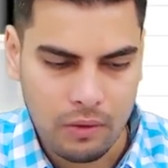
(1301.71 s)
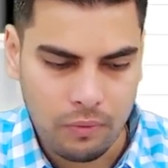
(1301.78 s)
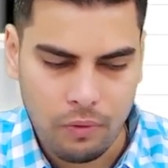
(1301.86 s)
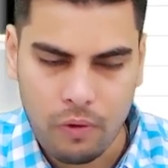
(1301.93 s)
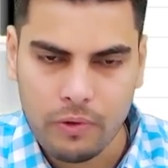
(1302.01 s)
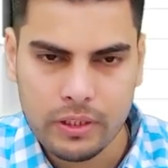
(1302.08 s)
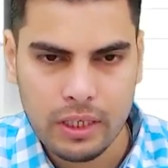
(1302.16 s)

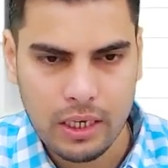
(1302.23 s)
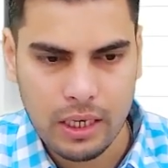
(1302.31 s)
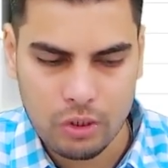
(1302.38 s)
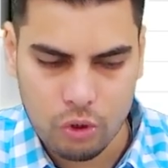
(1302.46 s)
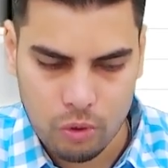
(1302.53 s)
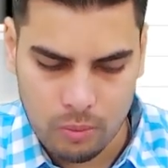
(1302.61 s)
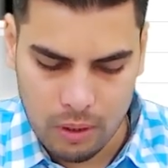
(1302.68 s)
for which the
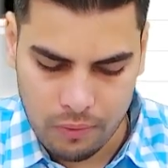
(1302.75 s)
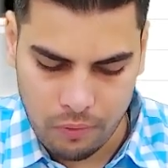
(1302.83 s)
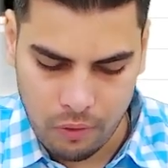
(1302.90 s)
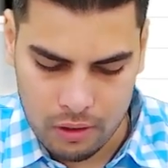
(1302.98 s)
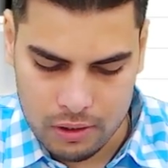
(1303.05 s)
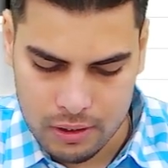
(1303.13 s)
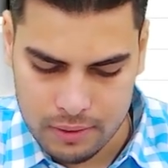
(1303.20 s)
consumer
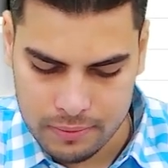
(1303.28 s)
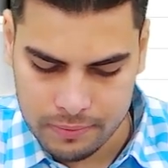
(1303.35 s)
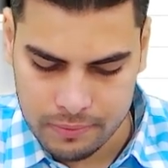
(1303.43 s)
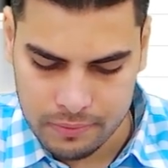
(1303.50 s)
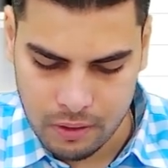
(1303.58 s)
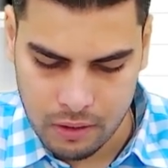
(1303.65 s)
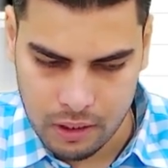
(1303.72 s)
falls.
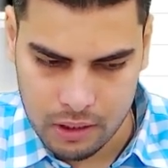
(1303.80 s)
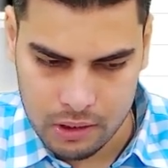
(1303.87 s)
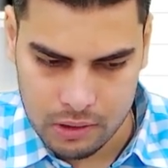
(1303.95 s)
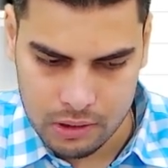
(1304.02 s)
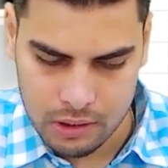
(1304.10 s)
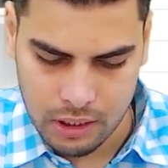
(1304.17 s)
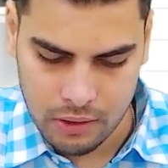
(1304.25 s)
Okay, so
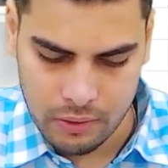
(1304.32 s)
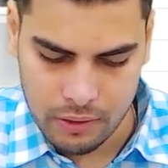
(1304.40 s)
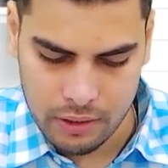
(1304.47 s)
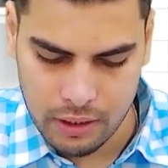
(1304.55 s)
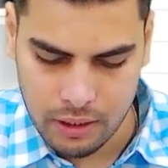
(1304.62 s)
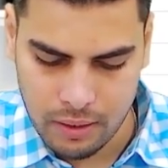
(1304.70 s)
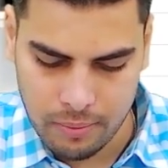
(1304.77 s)

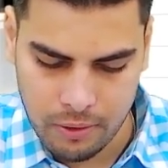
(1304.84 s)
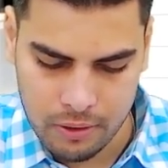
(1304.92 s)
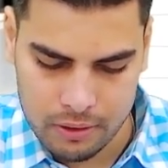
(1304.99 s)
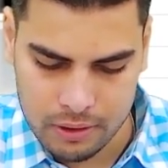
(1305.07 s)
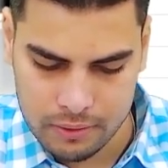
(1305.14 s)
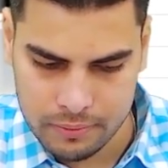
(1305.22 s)
security deposit